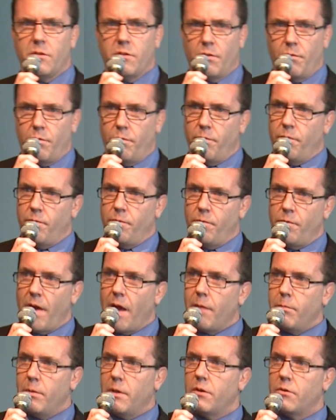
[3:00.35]
It's a
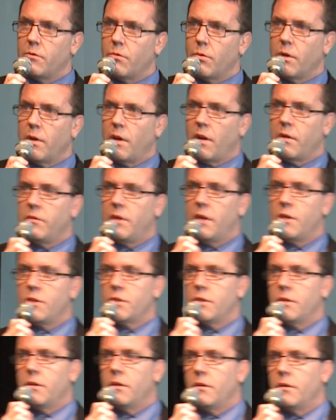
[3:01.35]
fabulous
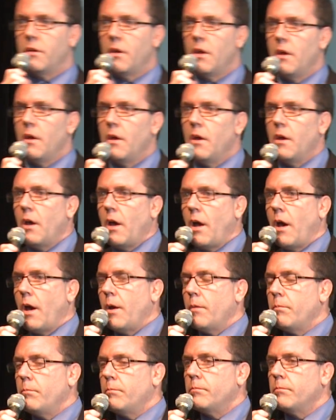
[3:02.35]
organization,
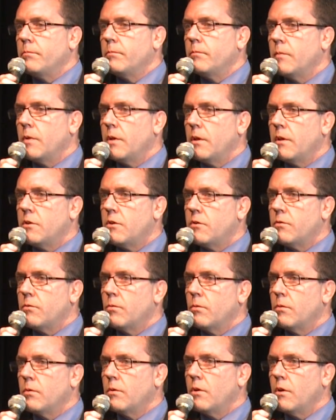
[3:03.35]
and
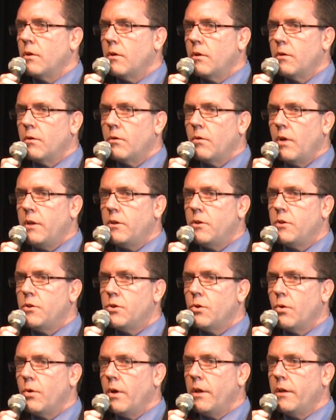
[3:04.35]
just great to
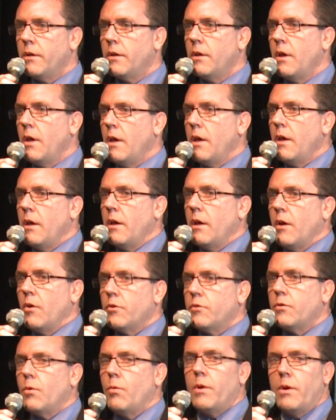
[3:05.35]
join.
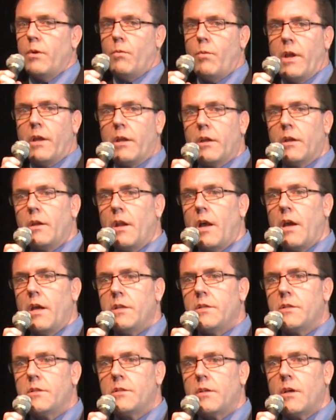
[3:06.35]
Also want to
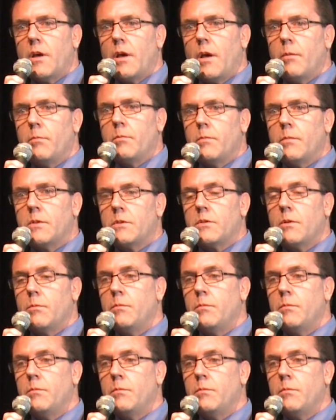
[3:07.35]
recognize some